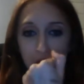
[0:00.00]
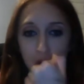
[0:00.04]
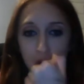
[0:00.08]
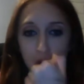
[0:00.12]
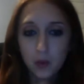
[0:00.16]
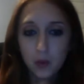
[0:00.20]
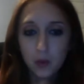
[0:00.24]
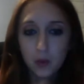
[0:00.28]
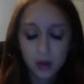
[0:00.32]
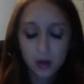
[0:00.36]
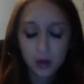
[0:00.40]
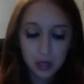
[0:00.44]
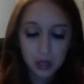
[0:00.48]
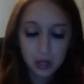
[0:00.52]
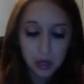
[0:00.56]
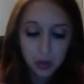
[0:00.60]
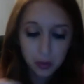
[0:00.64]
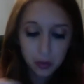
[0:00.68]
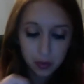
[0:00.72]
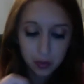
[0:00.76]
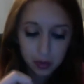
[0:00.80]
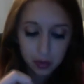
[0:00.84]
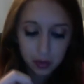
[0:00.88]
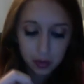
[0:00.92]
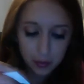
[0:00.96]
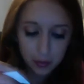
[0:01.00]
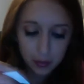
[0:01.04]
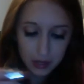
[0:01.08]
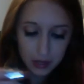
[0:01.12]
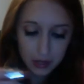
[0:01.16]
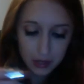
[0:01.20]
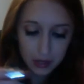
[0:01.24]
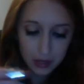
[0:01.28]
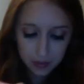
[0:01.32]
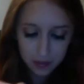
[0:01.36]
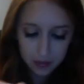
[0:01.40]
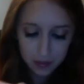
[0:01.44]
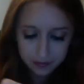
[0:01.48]
Running out of room
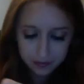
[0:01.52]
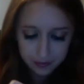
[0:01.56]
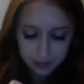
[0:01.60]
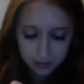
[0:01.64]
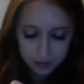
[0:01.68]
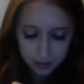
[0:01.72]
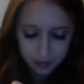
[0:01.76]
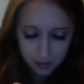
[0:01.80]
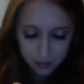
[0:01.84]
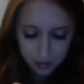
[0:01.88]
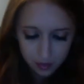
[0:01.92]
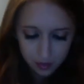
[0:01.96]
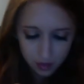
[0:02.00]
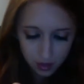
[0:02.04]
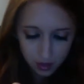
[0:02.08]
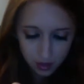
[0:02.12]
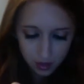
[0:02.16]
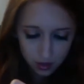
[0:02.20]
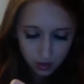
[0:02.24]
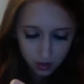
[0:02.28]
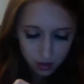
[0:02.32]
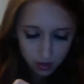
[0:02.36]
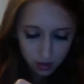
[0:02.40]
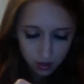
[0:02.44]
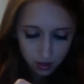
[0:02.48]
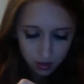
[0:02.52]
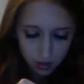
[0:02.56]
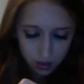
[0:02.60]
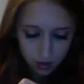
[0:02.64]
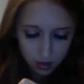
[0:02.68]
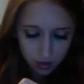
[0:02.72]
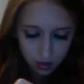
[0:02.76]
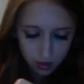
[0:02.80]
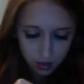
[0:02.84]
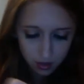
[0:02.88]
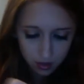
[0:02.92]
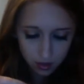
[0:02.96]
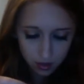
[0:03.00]
here.
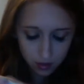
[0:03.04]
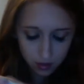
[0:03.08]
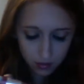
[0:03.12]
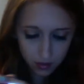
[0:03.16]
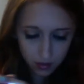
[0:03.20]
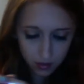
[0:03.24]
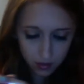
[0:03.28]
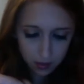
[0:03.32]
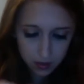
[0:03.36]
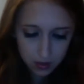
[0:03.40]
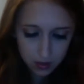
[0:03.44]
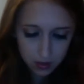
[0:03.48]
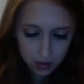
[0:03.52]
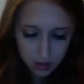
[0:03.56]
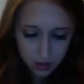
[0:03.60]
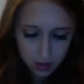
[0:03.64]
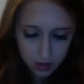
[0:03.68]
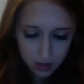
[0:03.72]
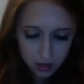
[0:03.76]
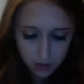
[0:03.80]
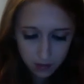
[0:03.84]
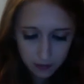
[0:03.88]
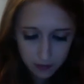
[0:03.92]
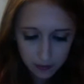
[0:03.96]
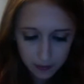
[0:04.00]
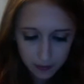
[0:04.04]
Let me see.